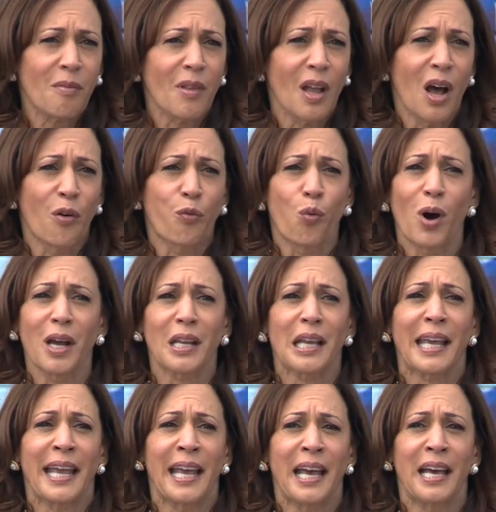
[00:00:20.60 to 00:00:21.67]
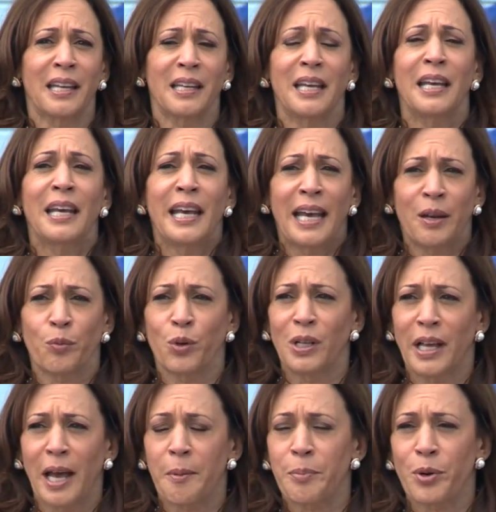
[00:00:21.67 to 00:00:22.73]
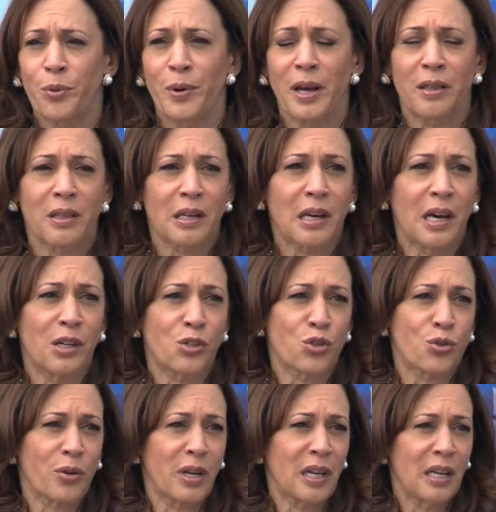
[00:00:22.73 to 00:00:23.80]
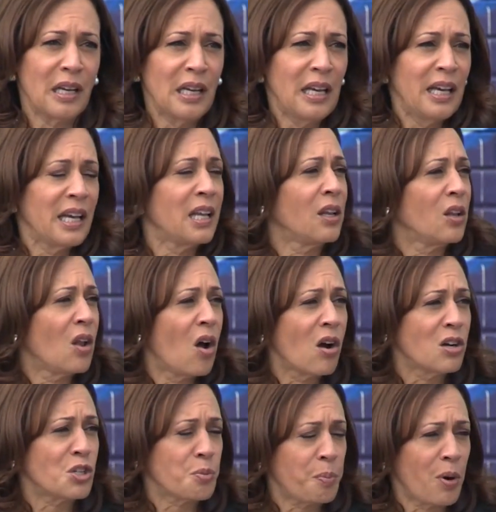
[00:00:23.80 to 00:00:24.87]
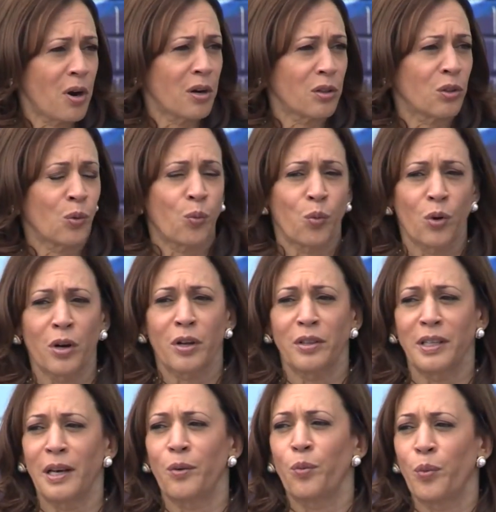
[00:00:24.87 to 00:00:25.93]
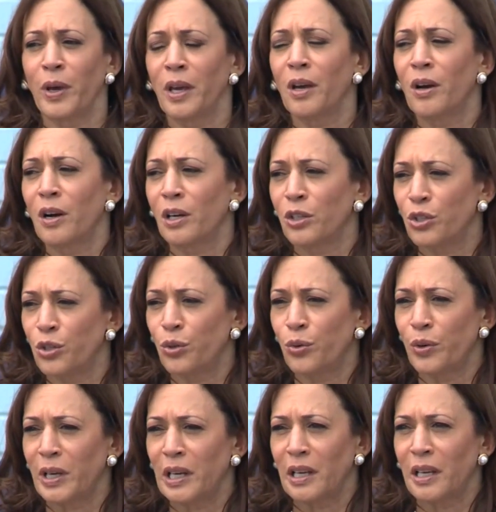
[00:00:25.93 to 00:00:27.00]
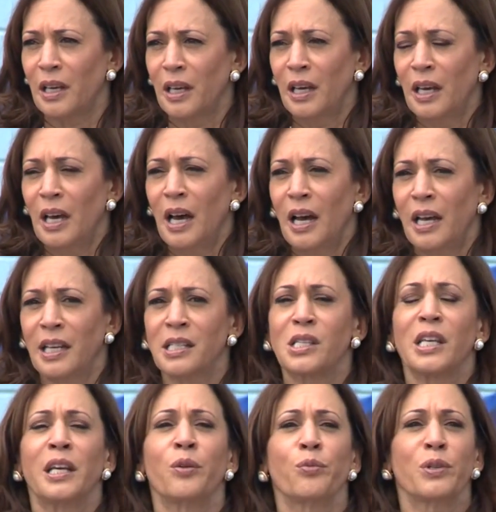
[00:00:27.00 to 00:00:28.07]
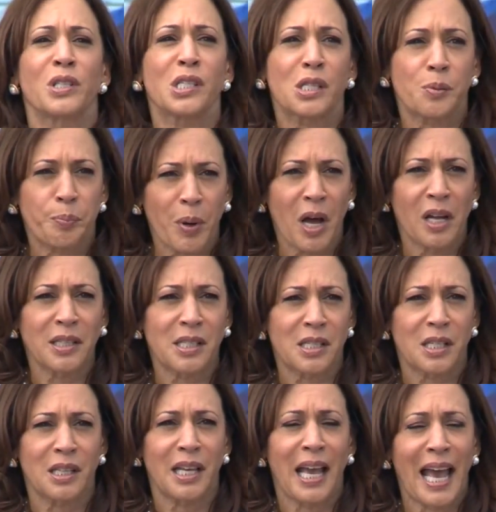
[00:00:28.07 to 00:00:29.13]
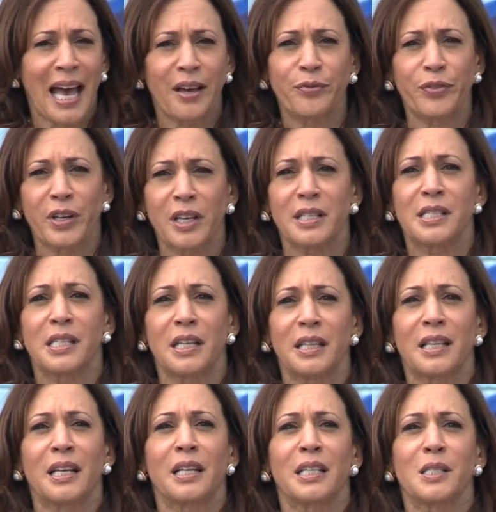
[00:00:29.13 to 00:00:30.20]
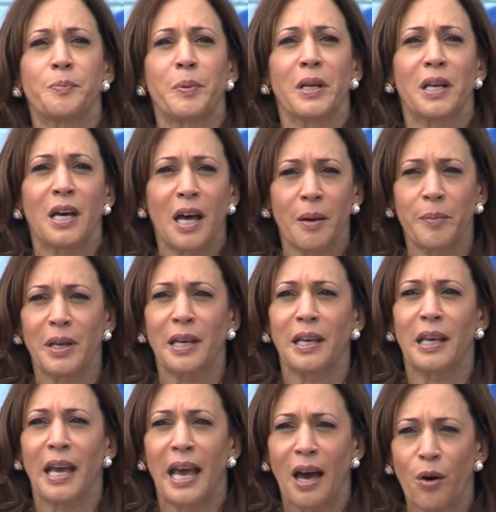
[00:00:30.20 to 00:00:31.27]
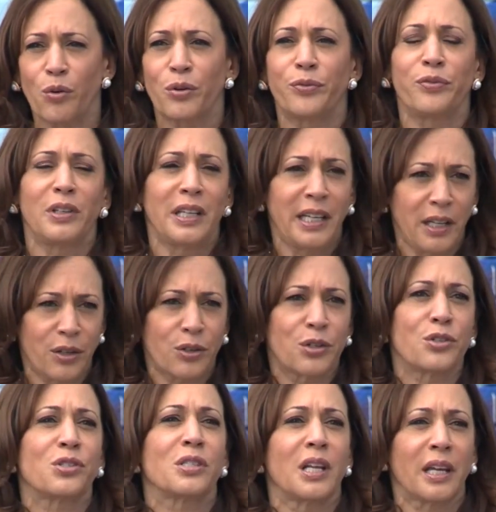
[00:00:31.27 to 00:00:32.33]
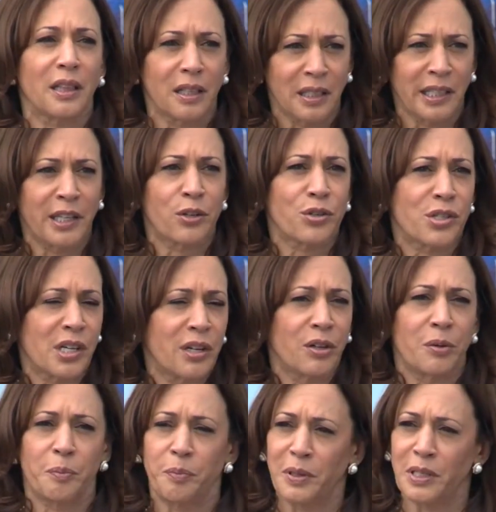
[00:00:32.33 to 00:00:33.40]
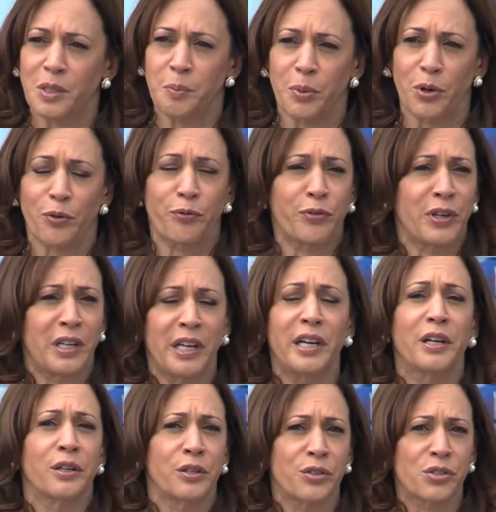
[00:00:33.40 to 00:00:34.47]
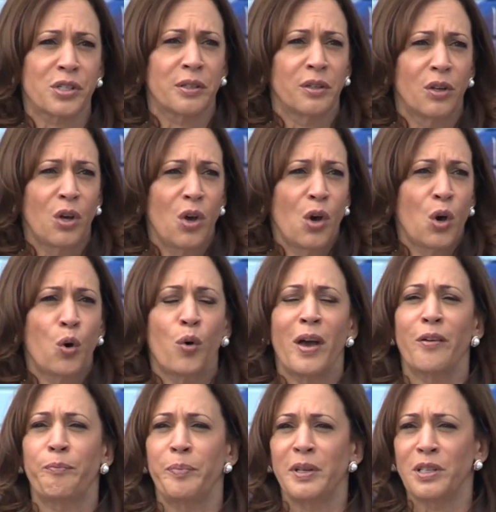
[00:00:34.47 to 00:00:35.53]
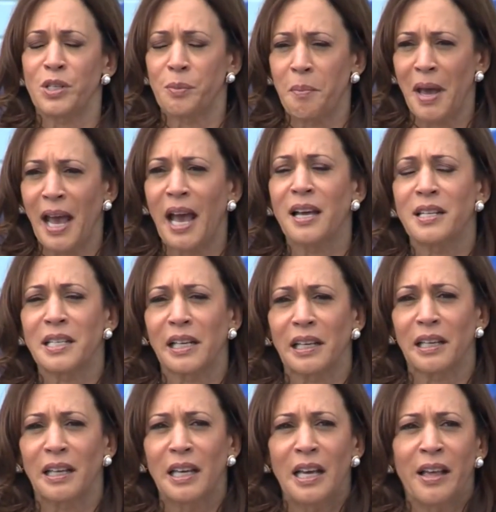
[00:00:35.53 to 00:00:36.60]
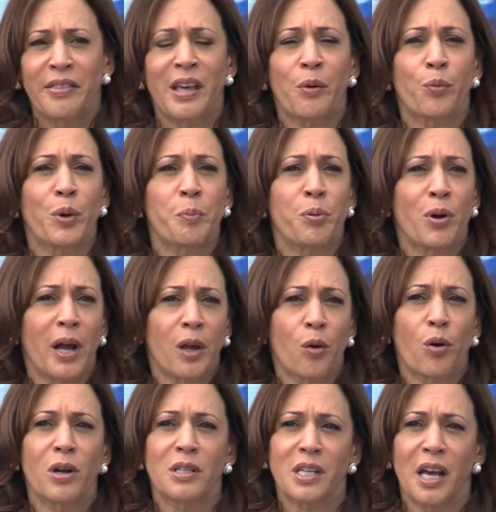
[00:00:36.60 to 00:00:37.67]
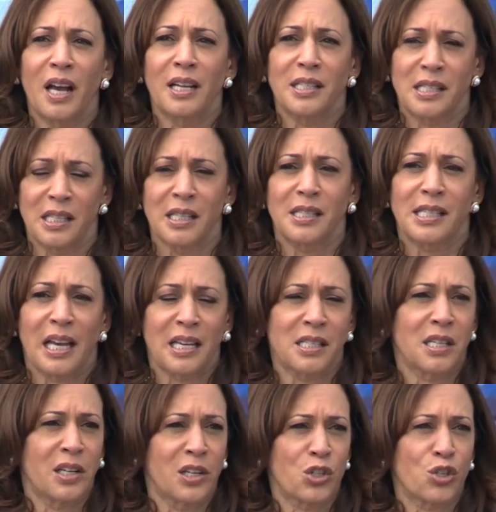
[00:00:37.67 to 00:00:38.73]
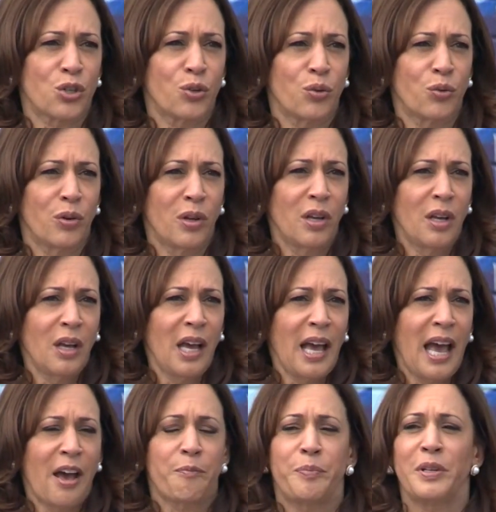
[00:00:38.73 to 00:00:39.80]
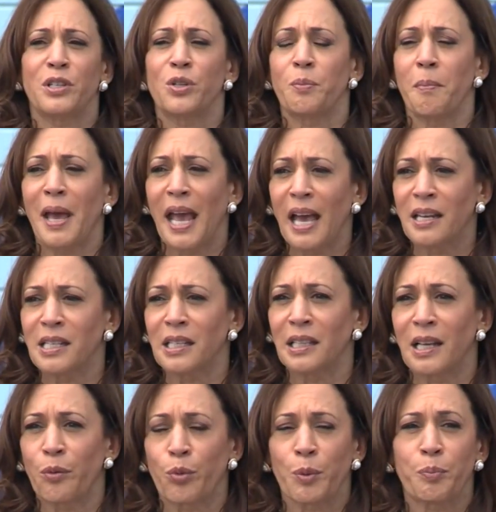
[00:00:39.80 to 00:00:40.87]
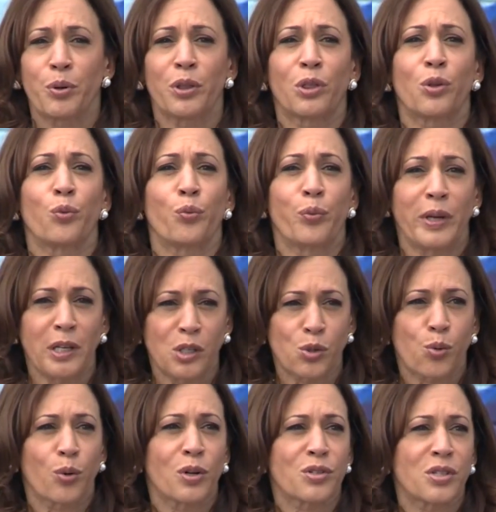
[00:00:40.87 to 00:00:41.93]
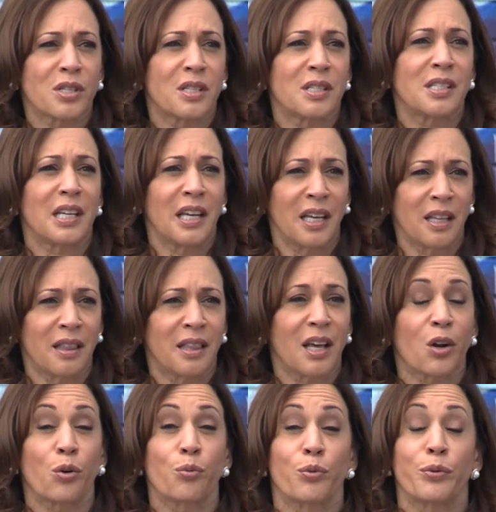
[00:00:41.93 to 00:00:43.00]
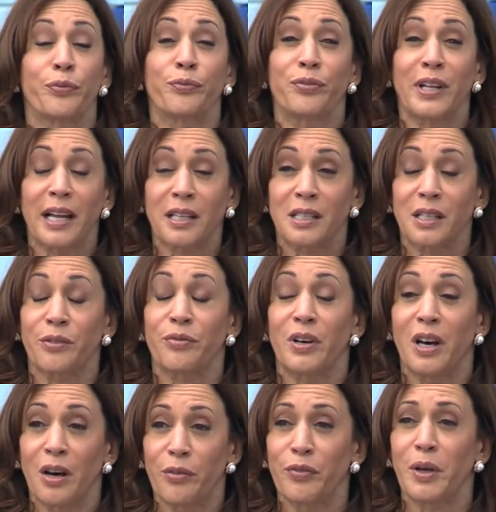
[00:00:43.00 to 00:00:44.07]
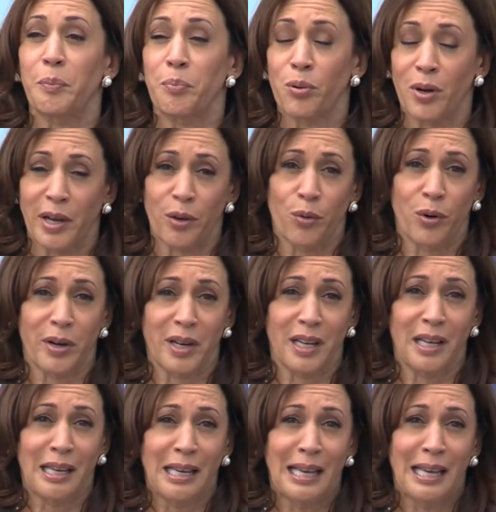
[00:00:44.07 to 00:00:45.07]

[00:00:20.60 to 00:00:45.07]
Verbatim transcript: of what can and will happen around the country. In large part, the work that we are doing is in response to the advocacy that has been coming out of leaders like the leaders here in Pittsburgh for years who have been demanding that we prioritize this as an issue, have been demanding that we put the resources in that are reflective of a priority,